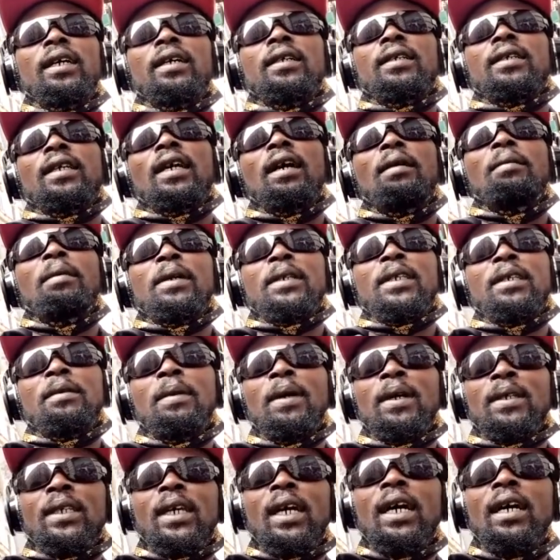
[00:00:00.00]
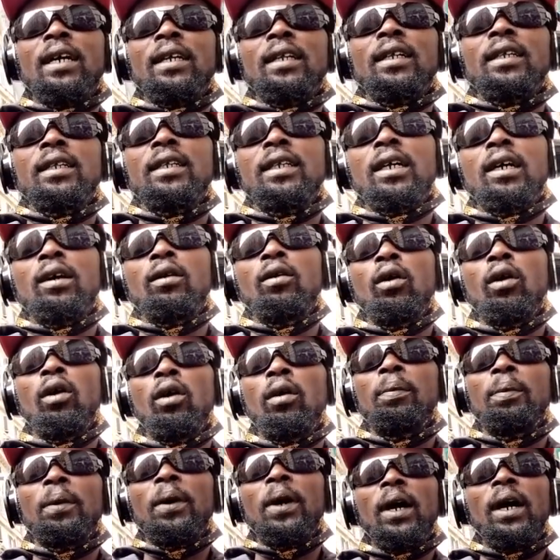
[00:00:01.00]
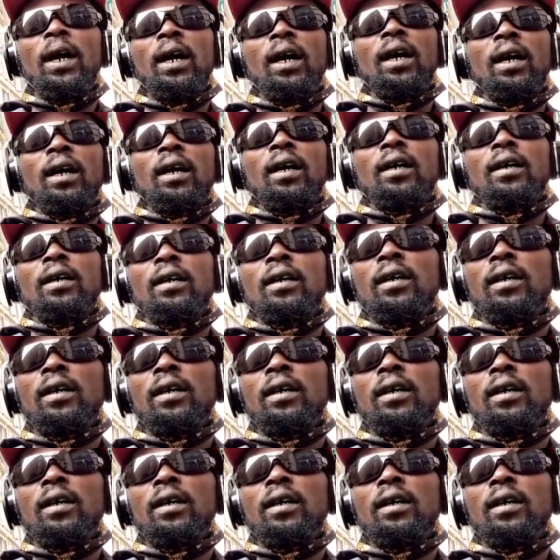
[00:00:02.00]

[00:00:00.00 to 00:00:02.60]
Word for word: Sabasa, and dear, or Hopper.